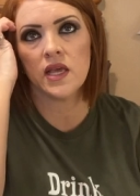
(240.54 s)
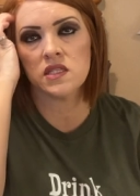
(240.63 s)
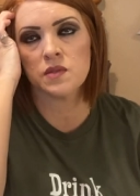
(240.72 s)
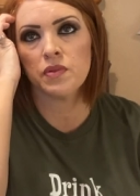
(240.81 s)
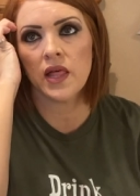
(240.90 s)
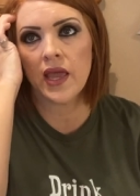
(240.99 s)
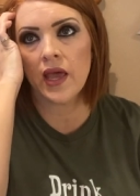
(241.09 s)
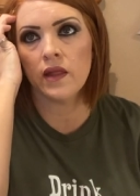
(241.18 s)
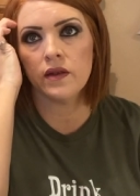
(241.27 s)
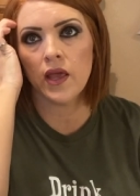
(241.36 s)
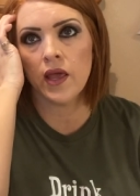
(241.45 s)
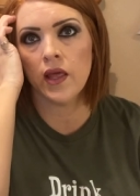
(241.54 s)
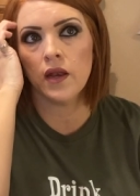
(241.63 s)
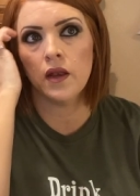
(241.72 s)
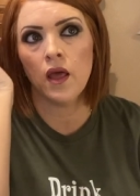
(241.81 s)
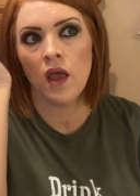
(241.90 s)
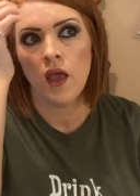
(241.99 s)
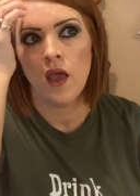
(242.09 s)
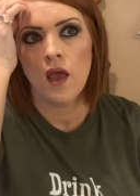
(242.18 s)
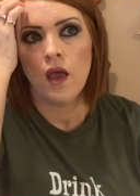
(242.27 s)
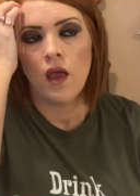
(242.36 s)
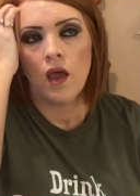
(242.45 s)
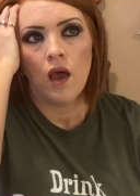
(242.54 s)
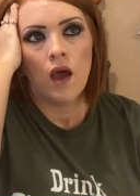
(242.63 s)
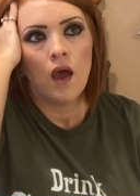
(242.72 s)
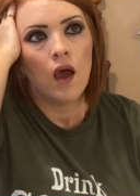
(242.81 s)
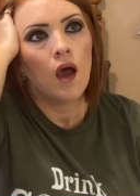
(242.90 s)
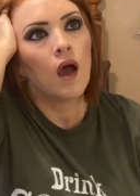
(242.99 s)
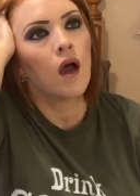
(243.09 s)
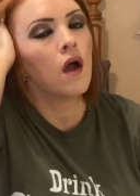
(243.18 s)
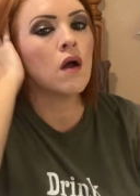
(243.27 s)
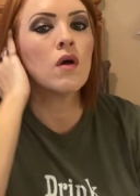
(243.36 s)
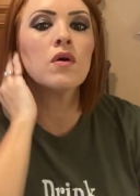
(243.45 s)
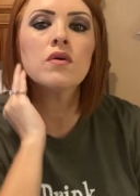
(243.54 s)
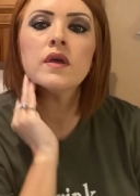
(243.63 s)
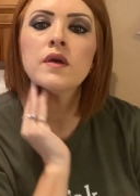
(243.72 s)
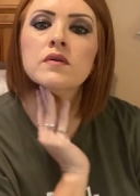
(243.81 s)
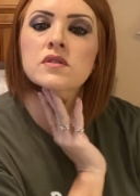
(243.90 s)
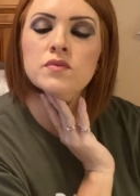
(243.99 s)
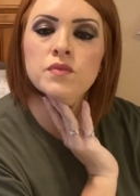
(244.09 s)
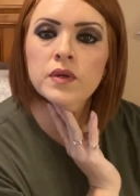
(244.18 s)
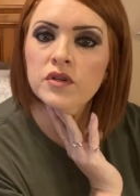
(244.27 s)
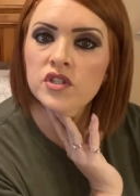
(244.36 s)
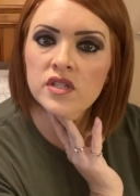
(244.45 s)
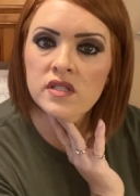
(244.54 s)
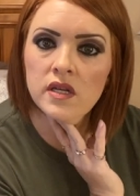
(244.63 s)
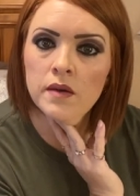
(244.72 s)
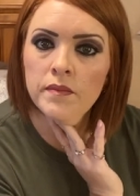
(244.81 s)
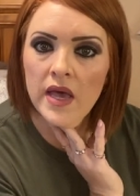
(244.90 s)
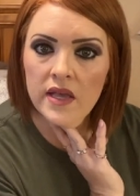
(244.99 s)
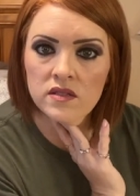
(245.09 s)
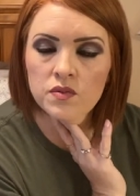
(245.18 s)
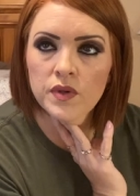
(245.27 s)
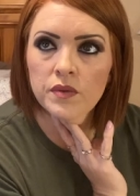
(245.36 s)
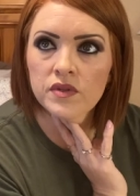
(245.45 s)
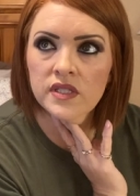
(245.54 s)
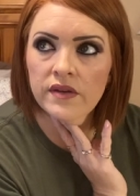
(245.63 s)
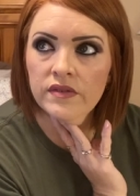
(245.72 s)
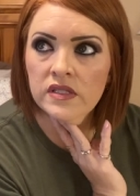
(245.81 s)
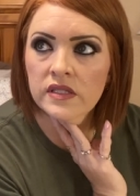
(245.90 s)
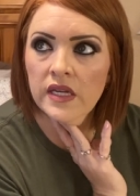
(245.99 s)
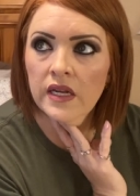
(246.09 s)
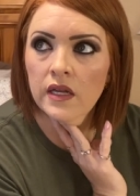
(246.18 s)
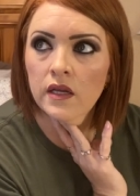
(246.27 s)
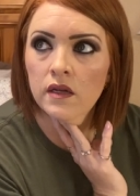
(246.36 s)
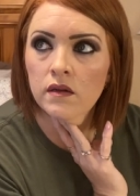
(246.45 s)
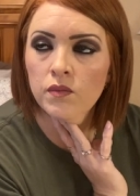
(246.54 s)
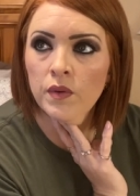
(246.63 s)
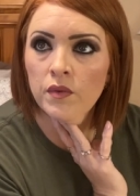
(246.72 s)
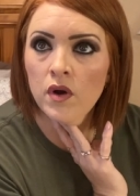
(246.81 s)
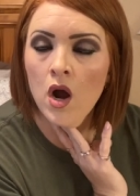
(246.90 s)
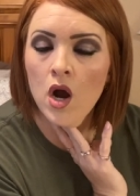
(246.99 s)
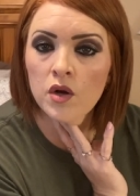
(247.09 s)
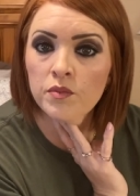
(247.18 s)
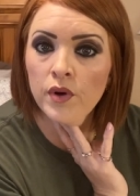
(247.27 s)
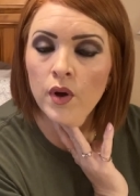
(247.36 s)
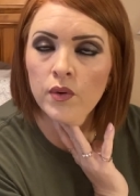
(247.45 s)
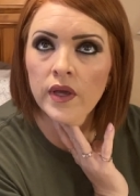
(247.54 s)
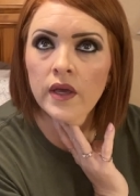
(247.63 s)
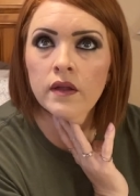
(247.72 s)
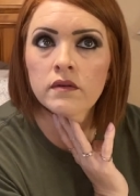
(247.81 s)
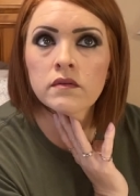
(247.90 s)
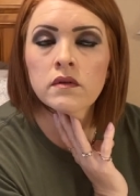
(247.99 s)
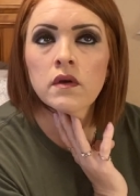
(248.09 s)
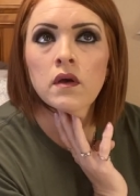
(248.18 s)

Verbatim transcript: as planned, and oh, we were just a mess. We were devastated. We were heartbroken.